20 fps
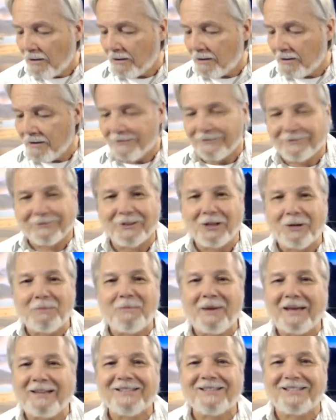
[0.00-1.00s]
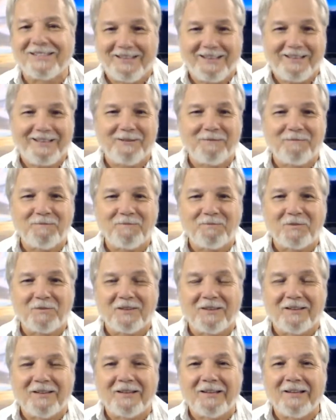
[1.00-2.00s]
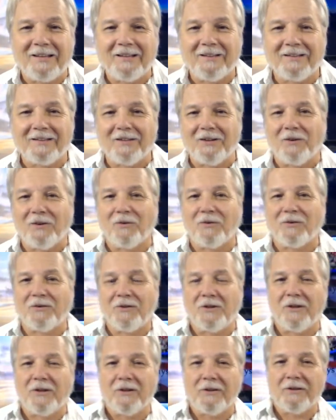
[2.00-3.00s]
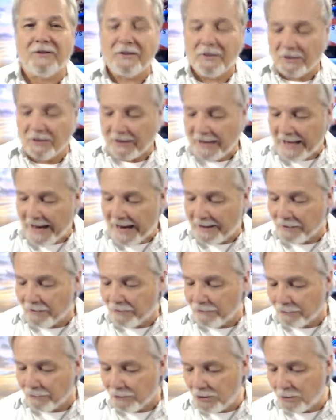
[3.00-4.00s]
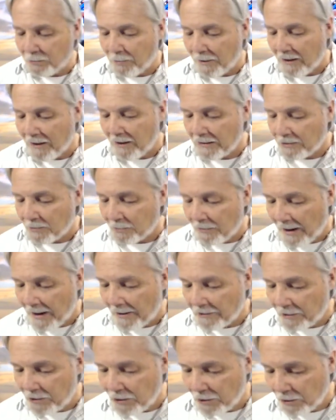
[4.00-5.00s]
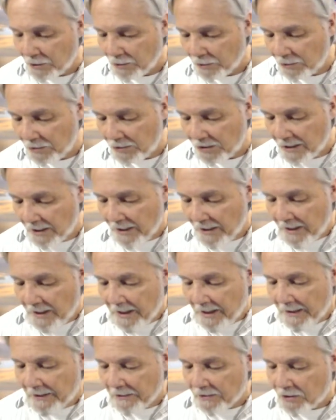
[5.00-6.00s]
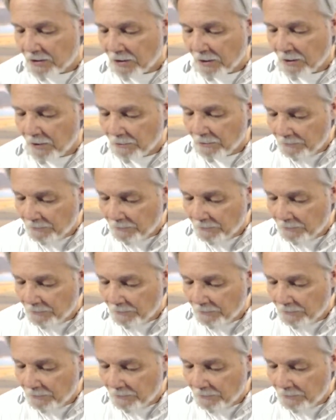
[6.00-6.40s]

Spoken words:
lamenting, the lack of response by the Jews, and so